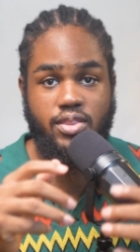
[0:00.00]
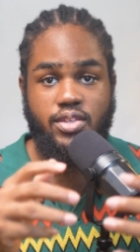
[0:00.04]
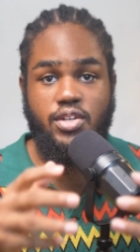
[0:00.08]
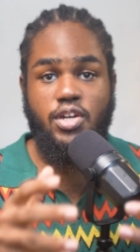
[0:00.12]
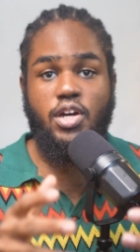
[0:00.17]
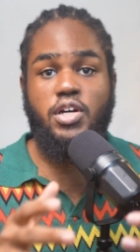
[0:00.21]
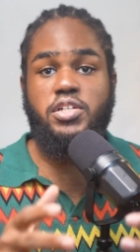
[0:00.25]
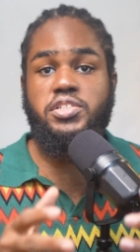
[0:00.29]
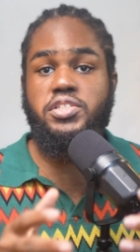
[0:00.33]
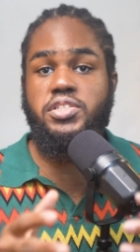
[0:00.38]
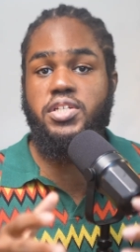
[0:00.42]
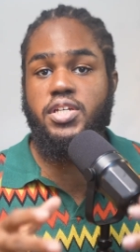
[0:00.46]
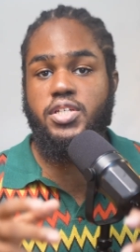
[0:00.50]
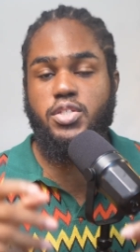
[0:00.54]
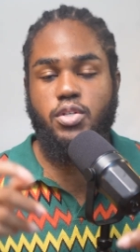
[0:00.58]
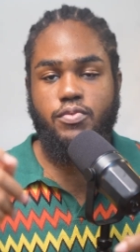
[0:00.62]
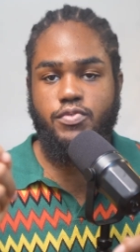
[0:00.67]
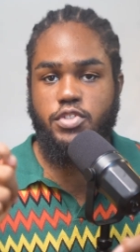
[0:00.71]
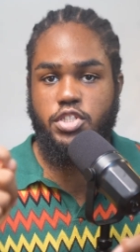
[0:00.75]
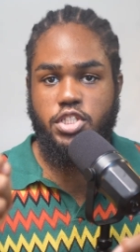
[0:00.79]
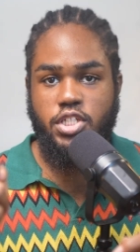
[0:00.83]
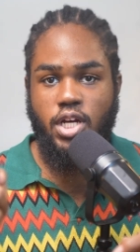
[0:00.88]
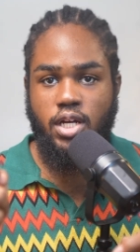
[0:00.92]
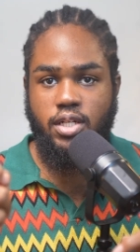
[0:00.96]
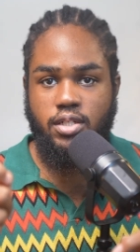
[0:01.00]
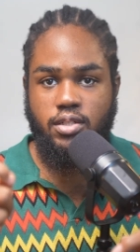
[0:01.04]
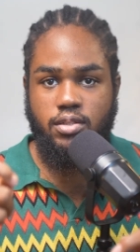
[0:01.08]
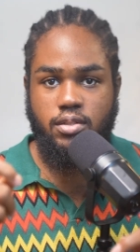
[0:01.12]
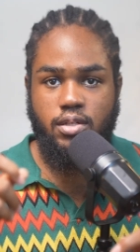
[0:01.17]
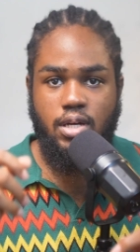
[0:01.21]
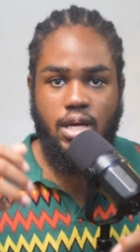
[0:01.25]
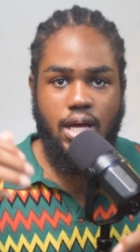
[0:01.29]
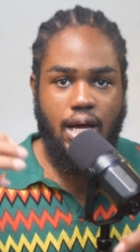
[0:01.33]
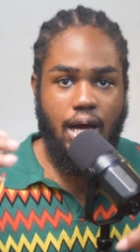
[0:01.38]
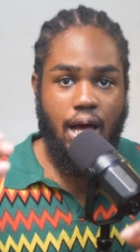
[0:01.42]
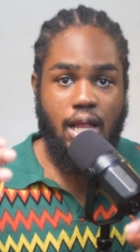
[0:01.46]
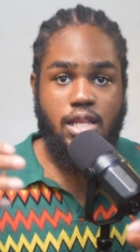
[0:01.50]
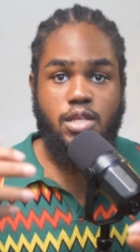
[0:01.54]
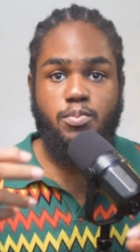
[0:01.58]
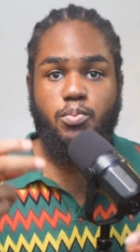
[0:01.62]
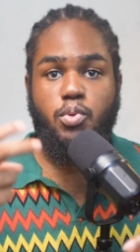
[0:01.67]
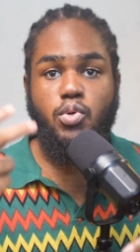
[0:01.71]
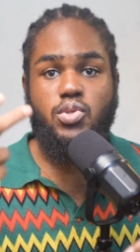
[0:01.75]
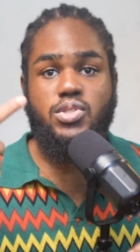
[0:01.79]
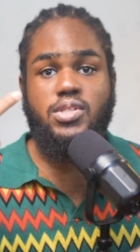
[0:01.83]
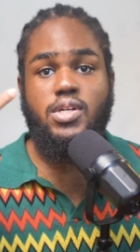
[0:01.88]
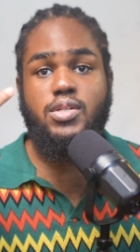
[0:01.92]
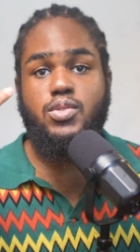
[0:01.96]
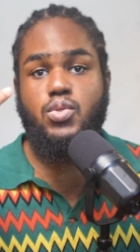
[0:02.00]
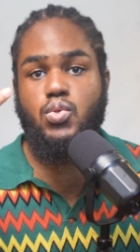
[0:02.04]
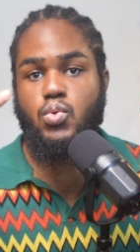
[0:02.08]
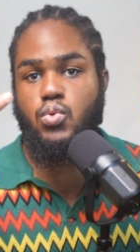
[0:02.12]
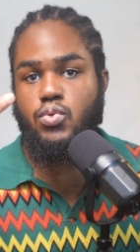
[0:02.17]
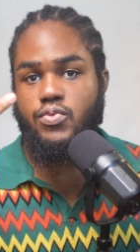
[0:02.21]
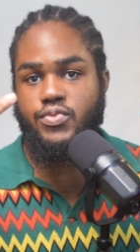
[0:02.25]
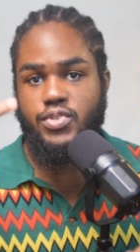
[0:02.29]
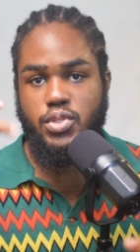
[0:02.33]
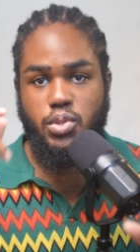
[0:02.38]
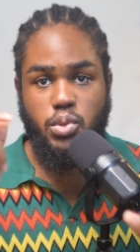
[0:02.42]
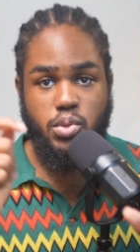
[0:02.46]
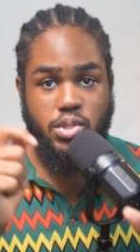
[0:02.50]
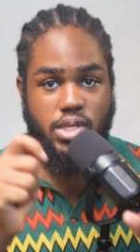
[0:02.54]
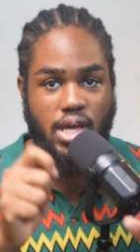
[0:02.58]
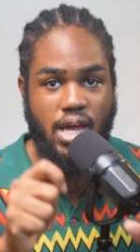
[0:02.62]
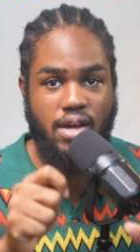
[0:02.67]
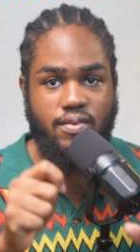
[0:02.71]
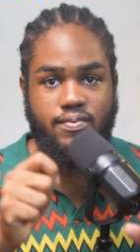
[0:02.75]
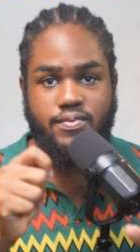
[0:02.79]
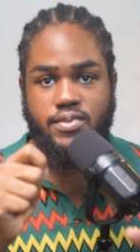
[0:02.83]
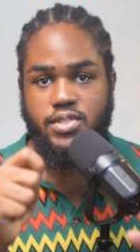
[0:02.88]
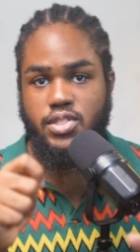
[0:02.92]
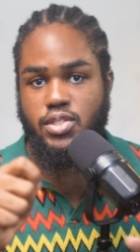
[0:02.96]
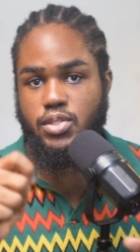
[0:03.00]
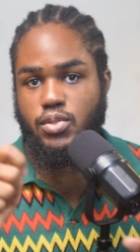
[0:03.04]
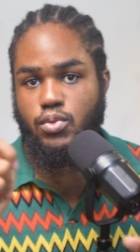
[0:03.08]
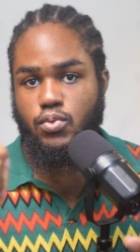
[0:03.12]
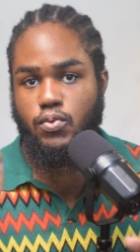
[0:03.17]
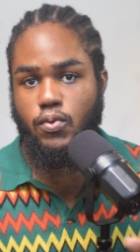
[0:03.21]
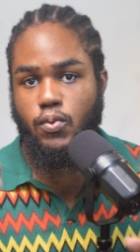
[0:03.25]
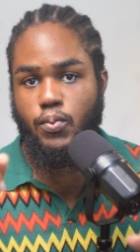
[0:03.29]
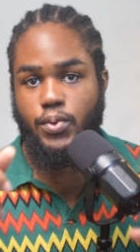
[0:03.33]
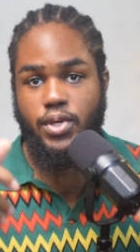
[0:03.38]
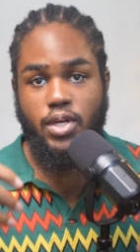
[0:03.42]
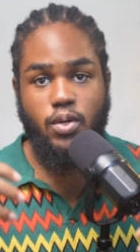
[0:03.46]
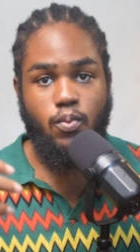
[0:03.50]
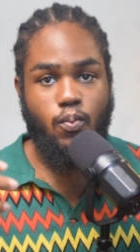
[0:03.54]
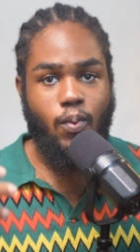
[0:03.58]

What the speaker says: In the early days of his channel, Ali posted 2 videos every single week